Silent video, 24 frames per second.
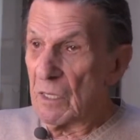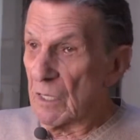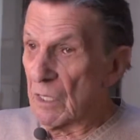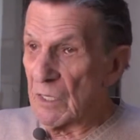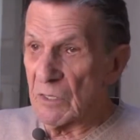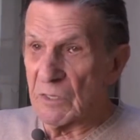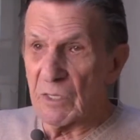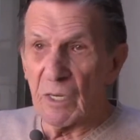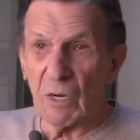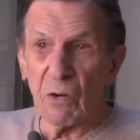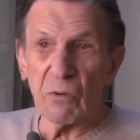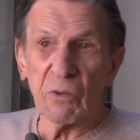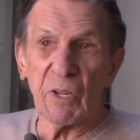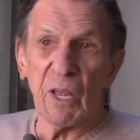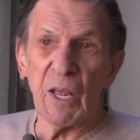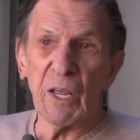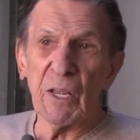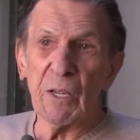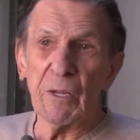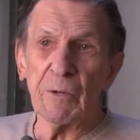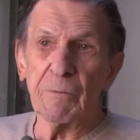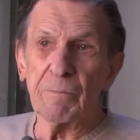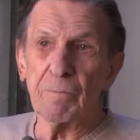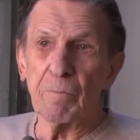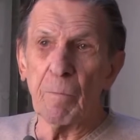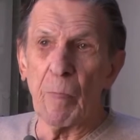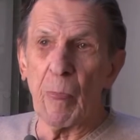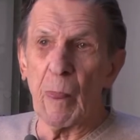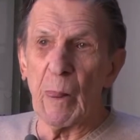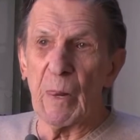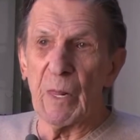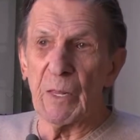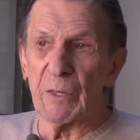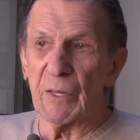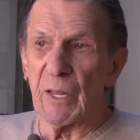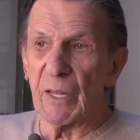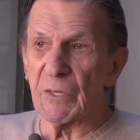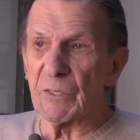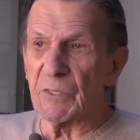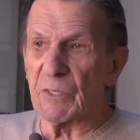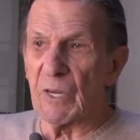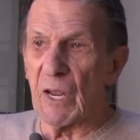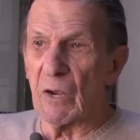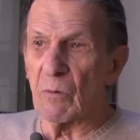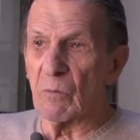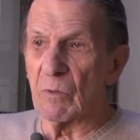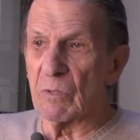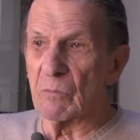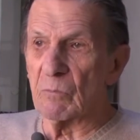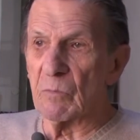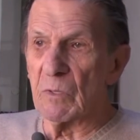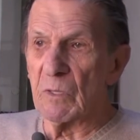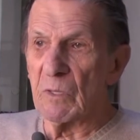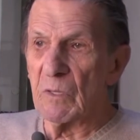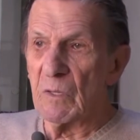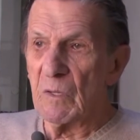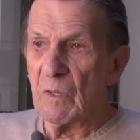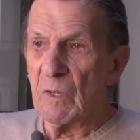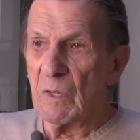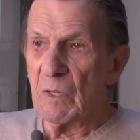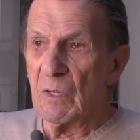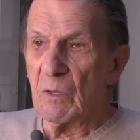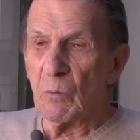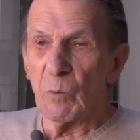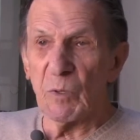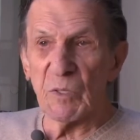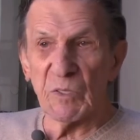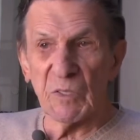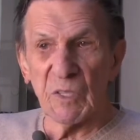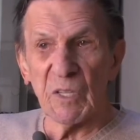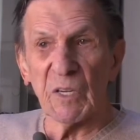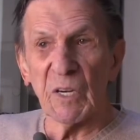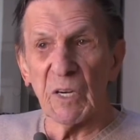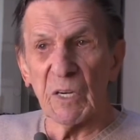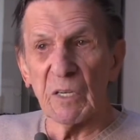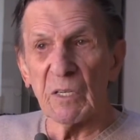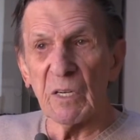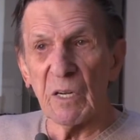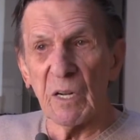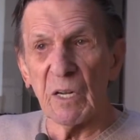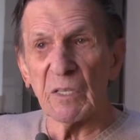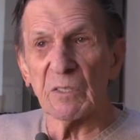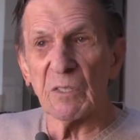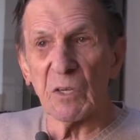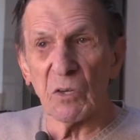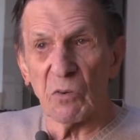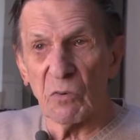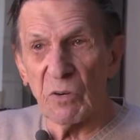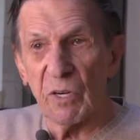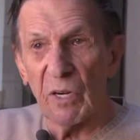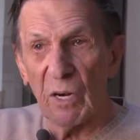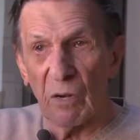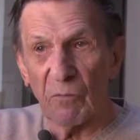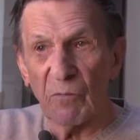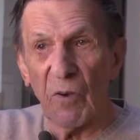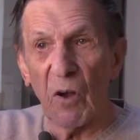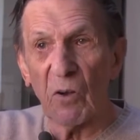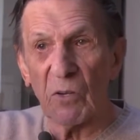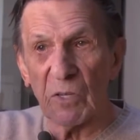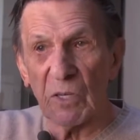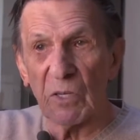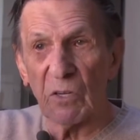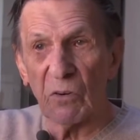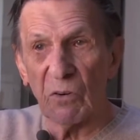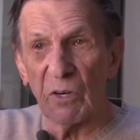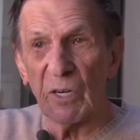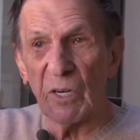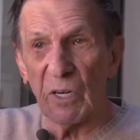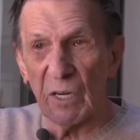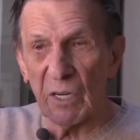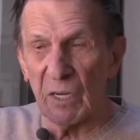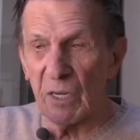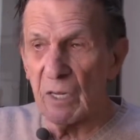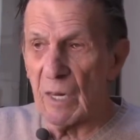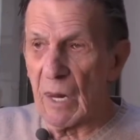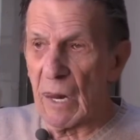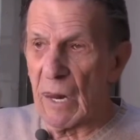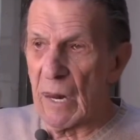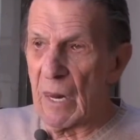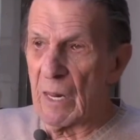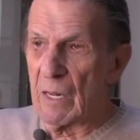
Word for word: He said, okay. And that's how we, we did it as a greeting, a Vulcan greeting.